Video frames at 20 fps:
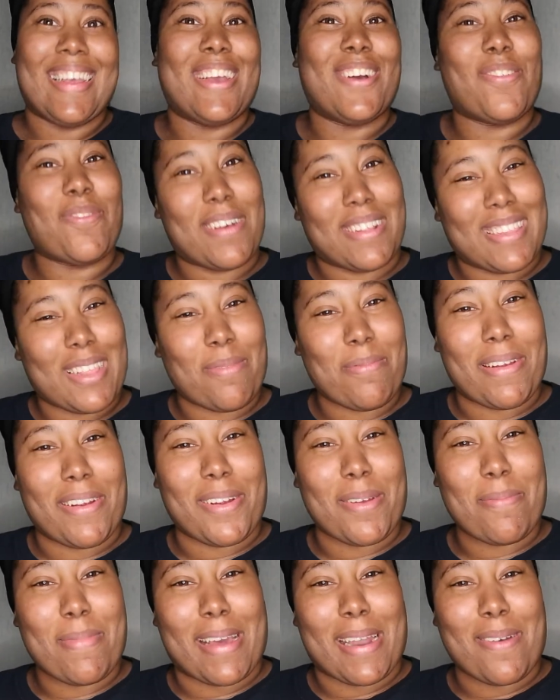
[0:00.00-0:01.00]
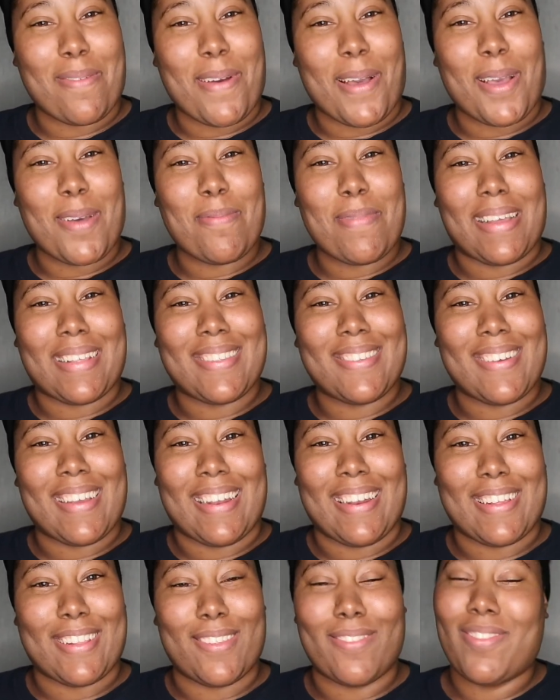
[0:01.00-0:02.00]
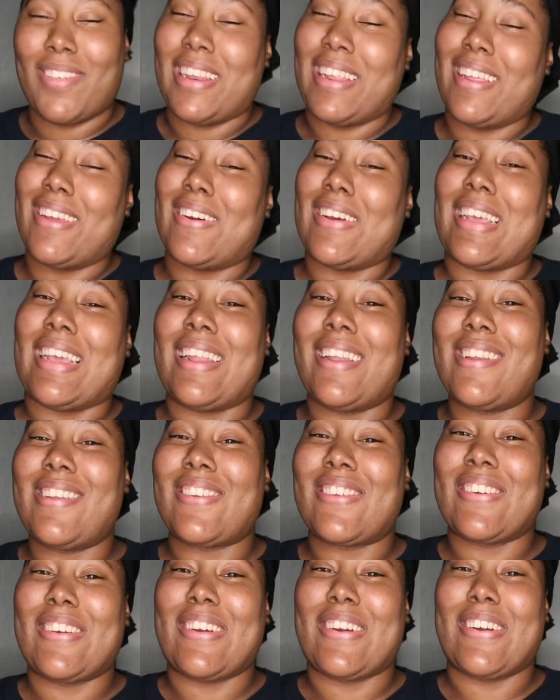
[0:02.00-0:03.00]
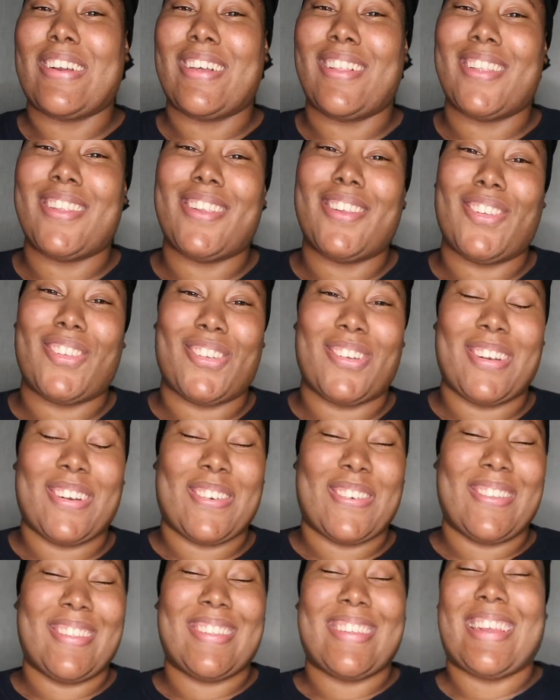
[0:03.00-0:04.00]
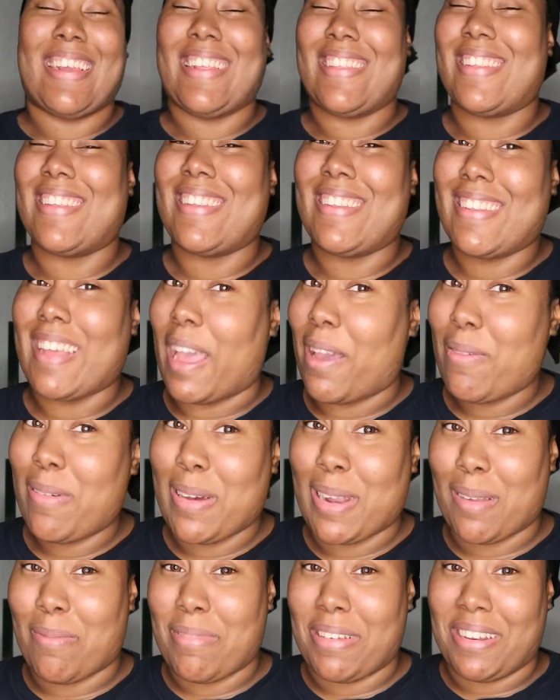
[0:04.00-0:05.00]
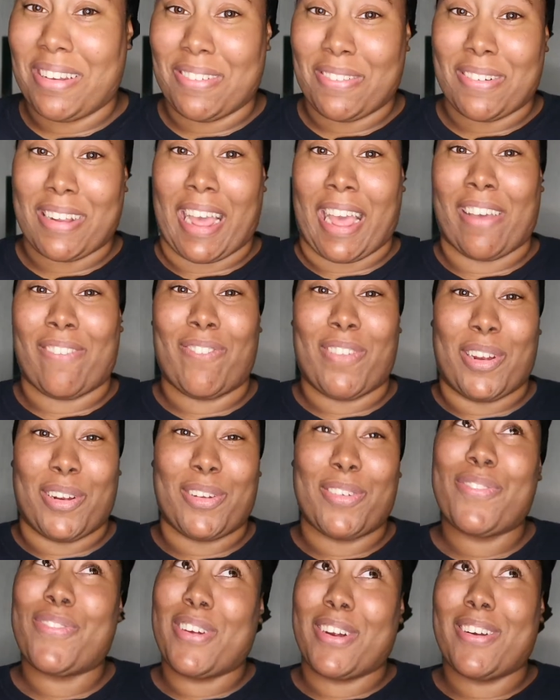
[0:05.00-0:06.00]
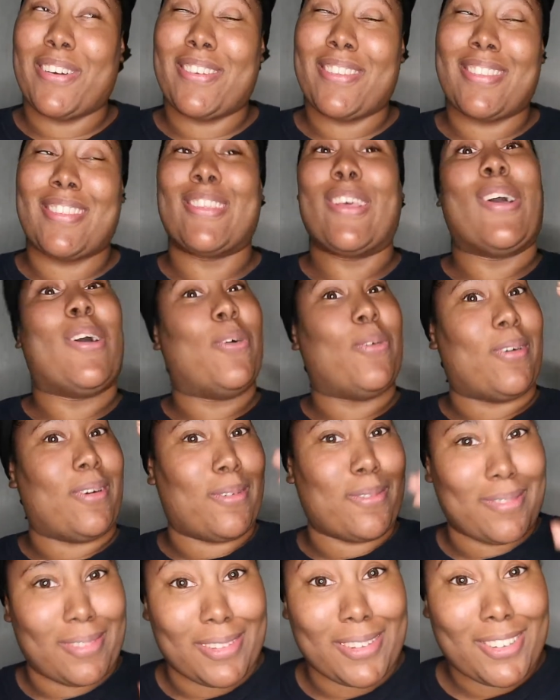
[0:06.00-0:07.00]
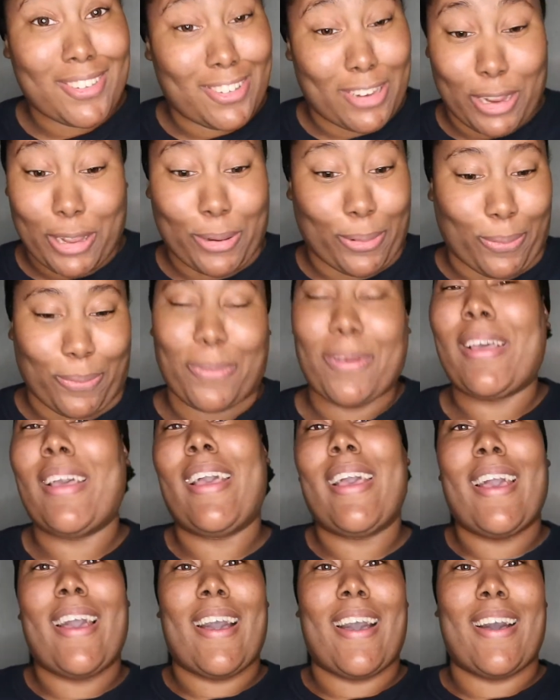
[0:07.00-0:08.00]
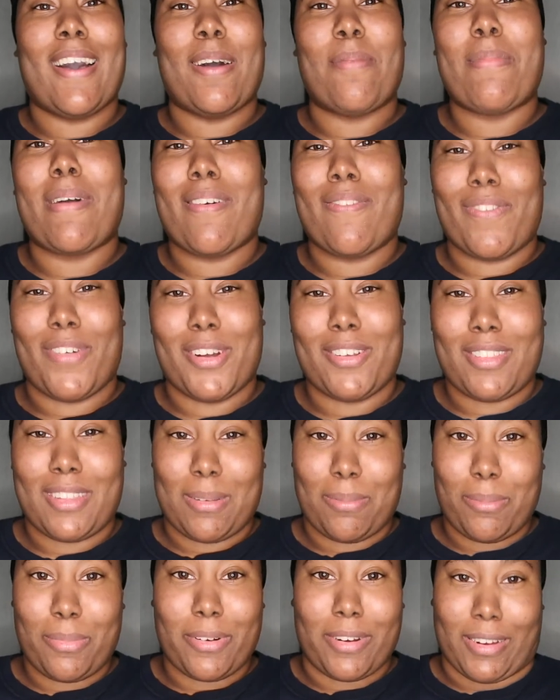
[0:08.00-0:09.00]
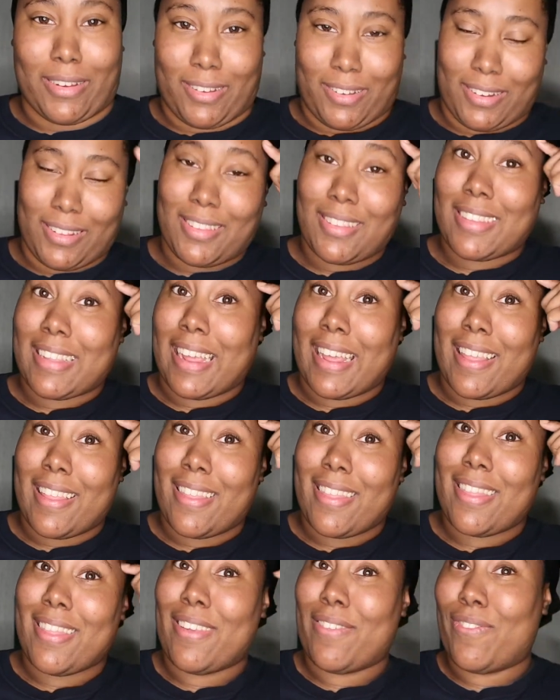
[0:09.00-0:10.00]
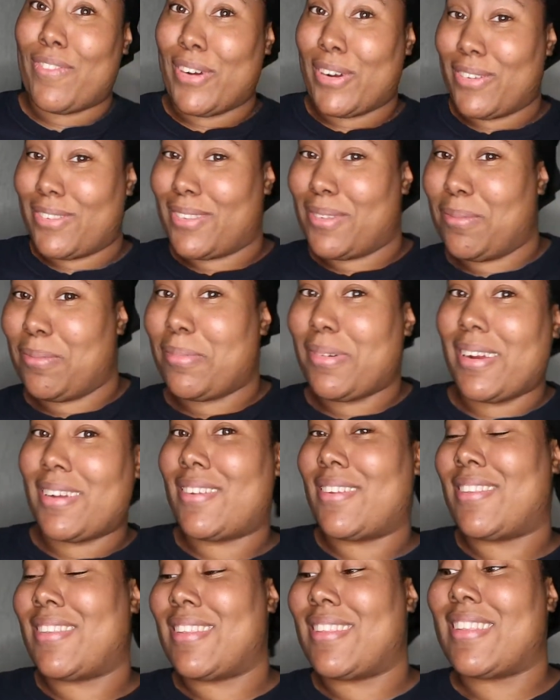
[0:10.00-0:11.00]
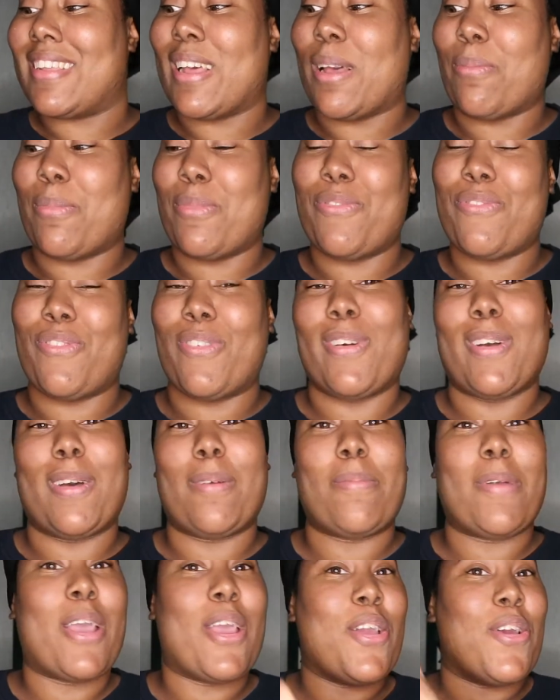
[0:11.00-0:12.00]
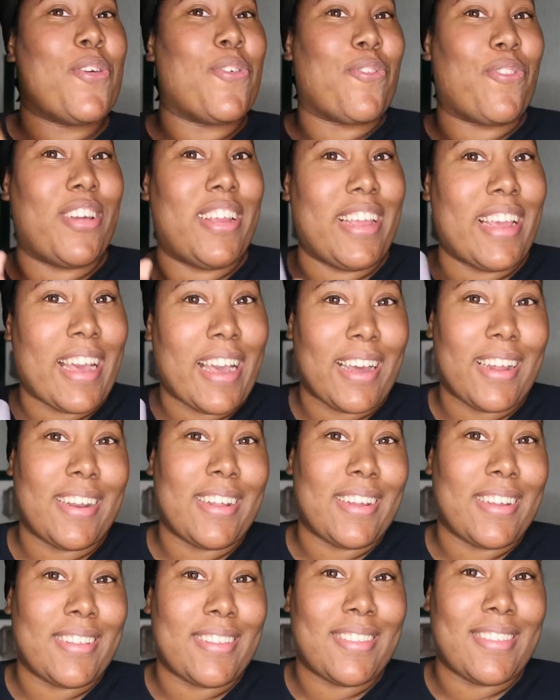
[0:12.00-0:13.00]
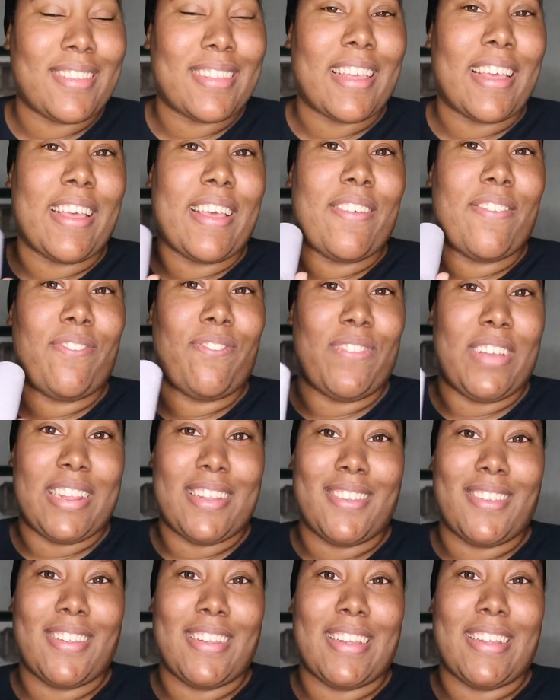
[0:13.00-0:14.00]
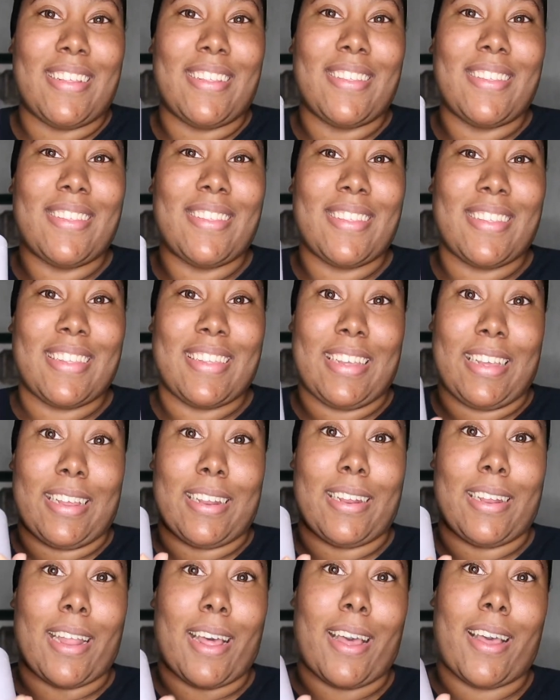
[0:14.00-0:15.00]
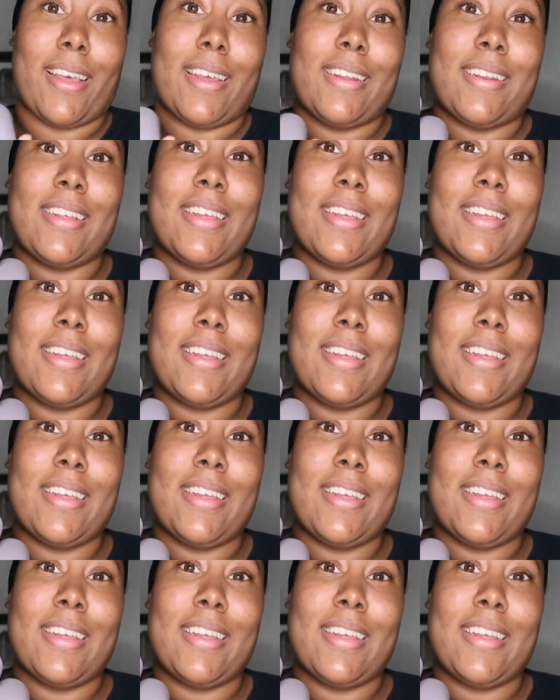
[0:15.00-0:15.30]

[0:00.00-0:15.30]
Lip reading: What's up, everybody? Welcome back to another video. It is your girl Latisha, and today we're going to be doing our very first, well, on this channel, my first impressions. And the first impressions is coming from Rihanna's Fenty Skin line.